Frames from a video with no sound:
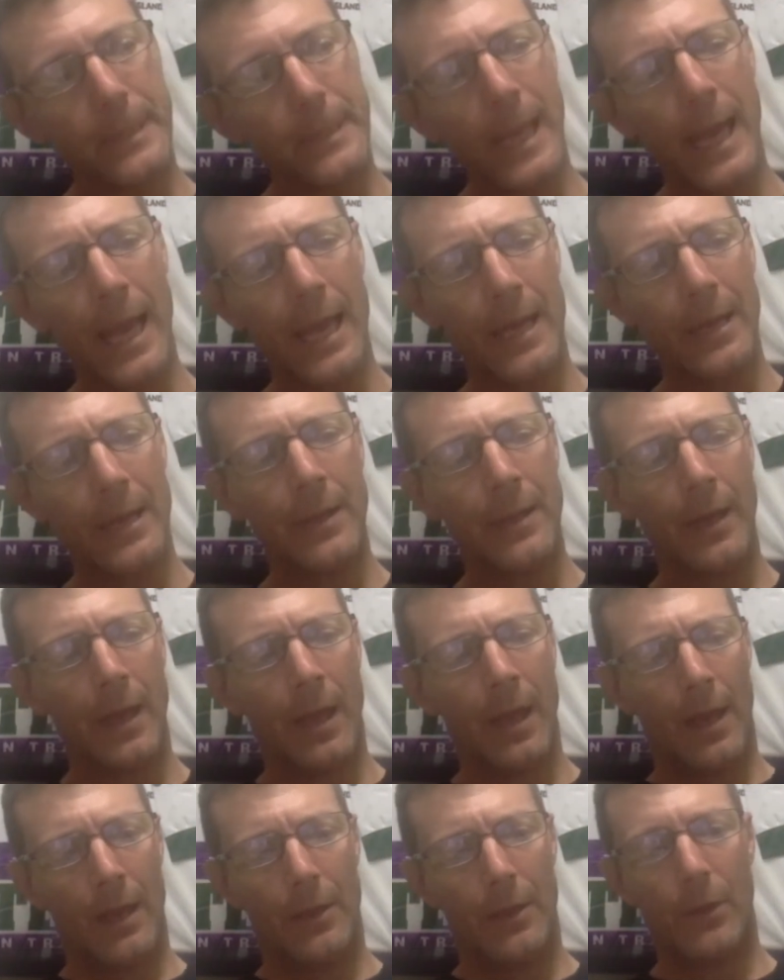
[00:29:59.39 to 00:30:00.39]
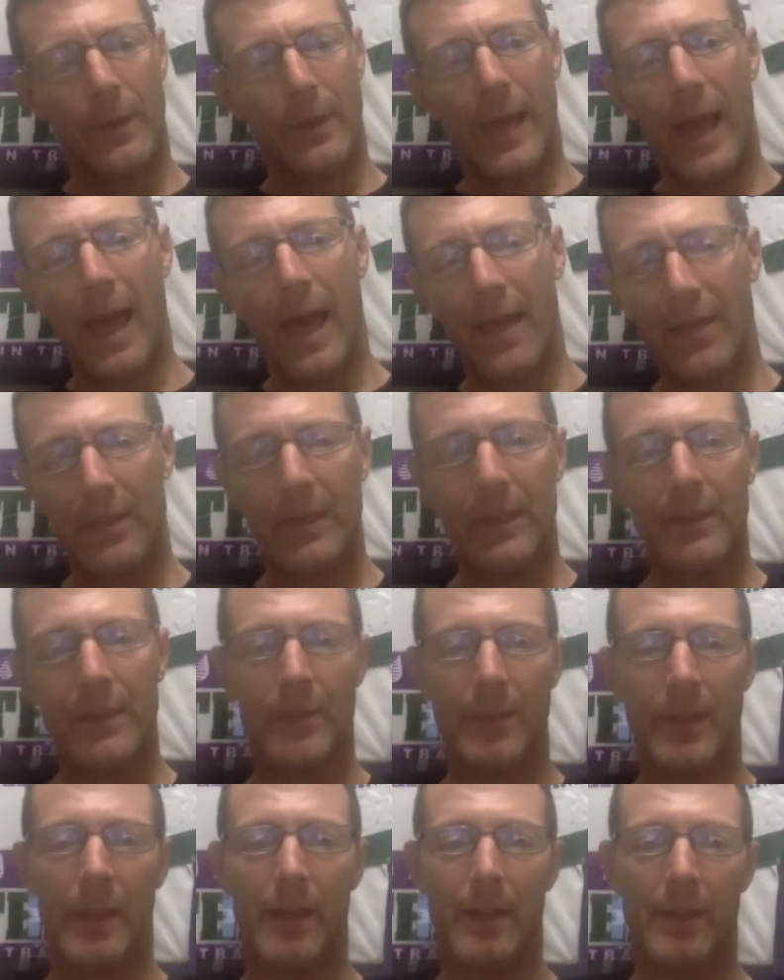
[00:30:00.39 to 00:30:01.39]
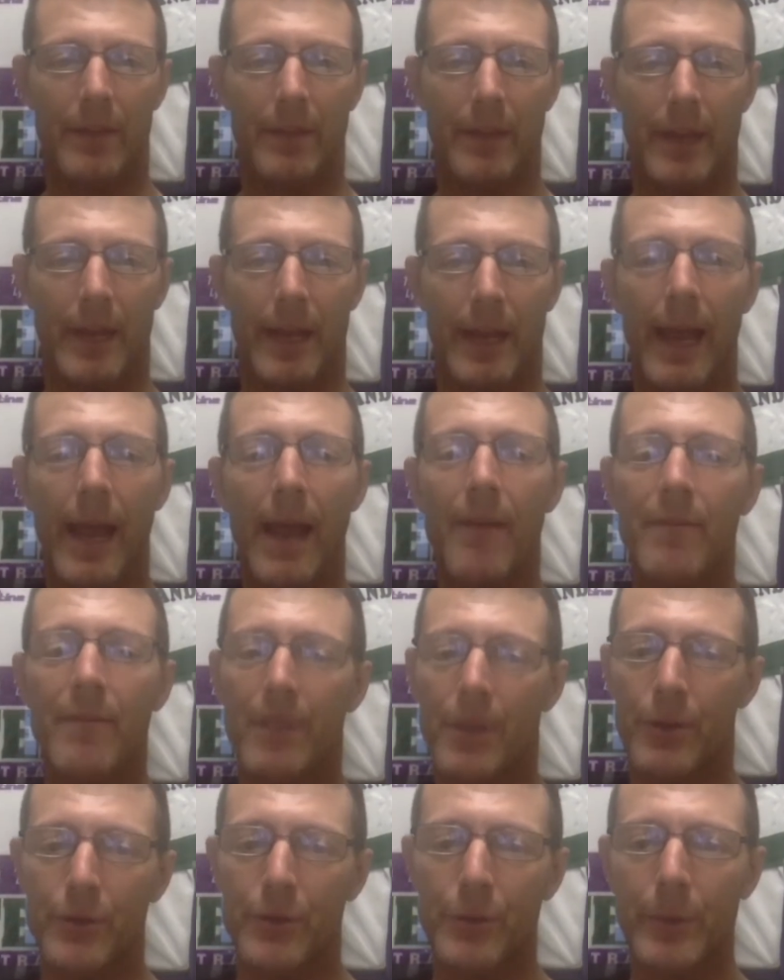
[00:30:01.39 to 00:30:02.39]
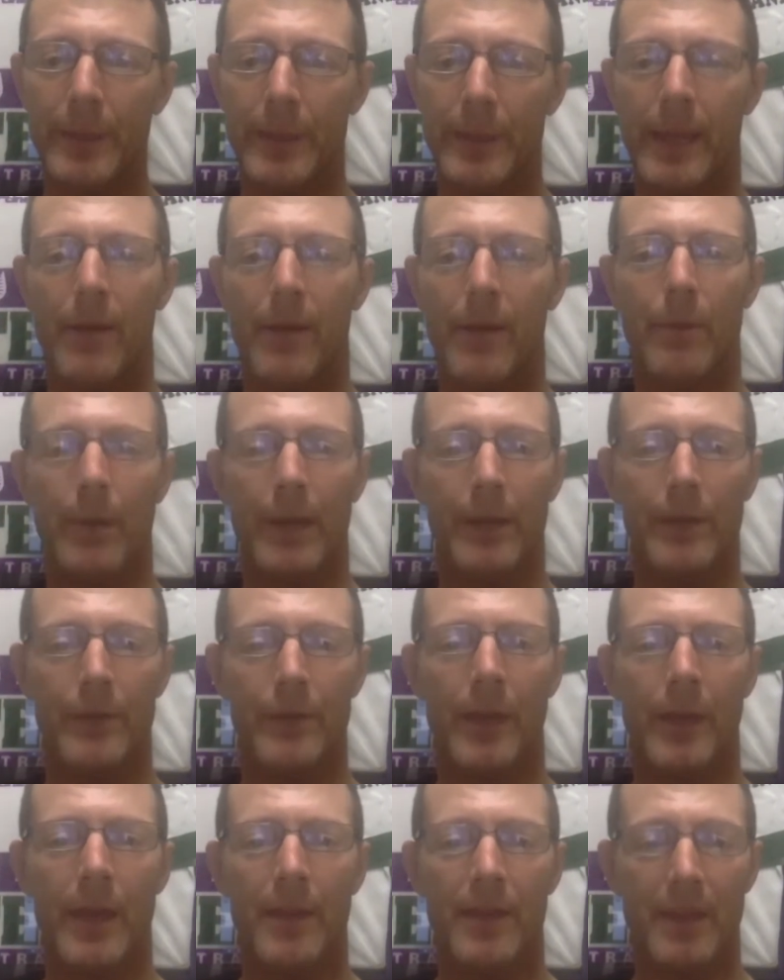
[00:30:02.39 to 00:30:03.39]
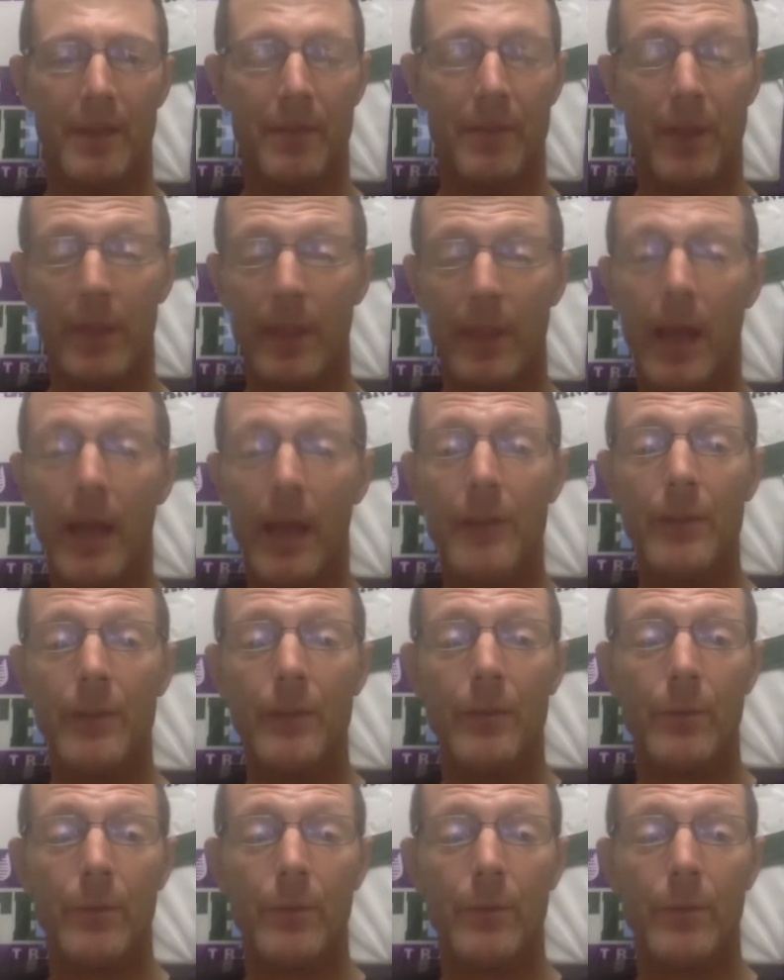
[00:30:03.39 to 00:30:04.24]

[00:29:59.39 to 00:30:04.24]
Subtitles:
and the athletes that I have that are doing that race, they've done lots of